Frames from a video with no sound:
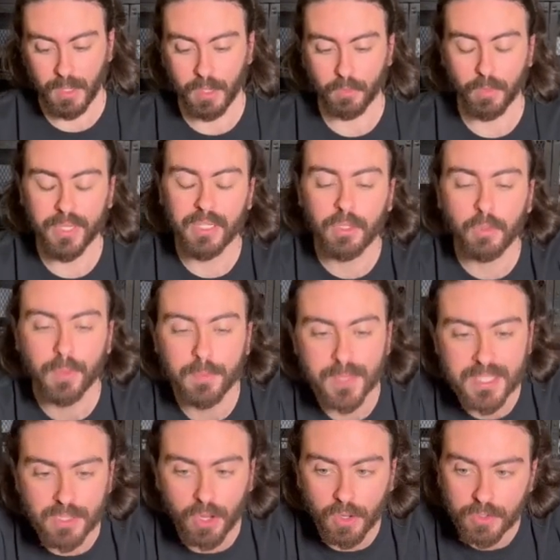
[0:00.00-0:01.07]
Written
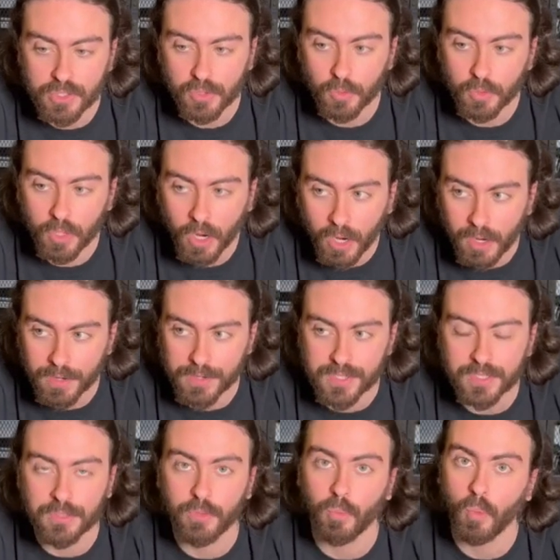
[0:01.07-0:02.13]
agreements also
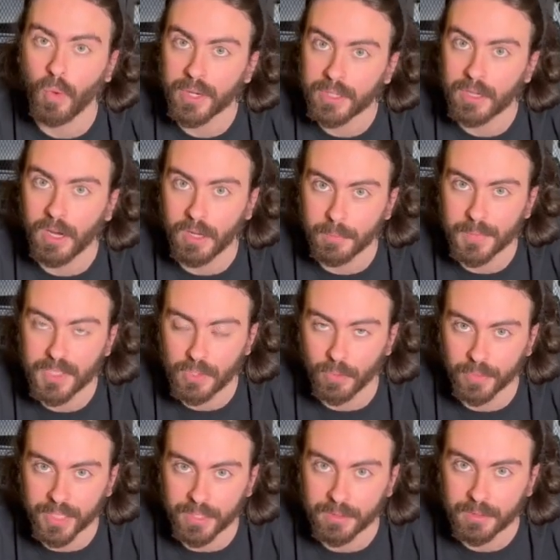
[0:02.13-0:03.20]
cost 1 economy
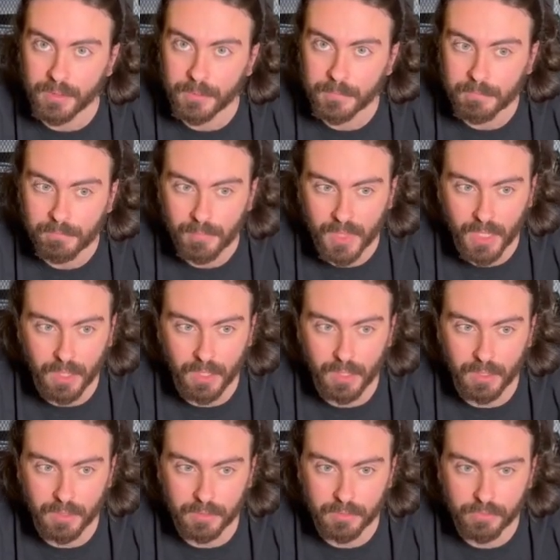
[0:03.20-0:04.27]
token
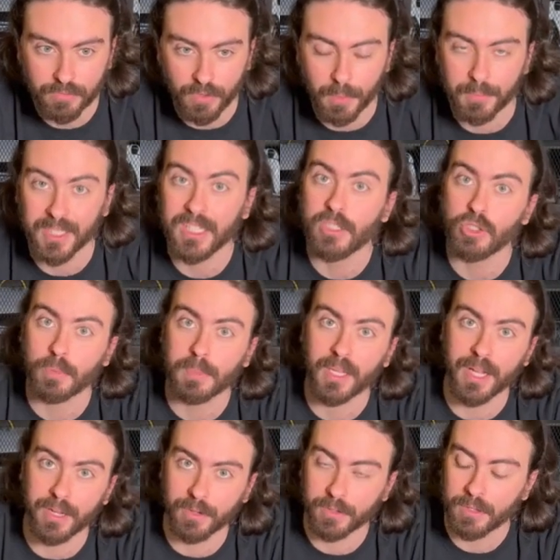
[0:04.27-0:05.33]
from each
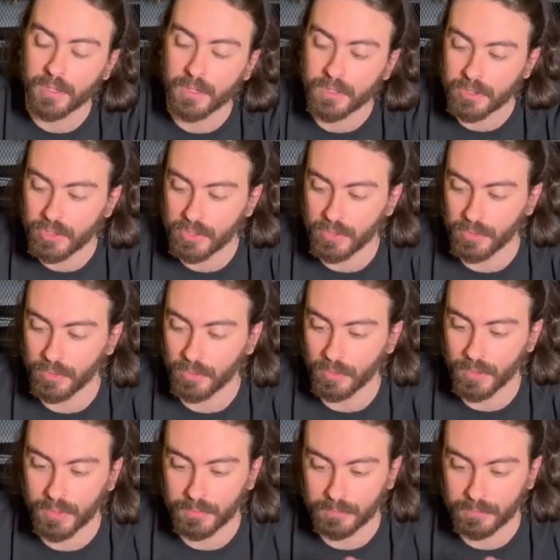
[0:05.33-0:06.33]
player to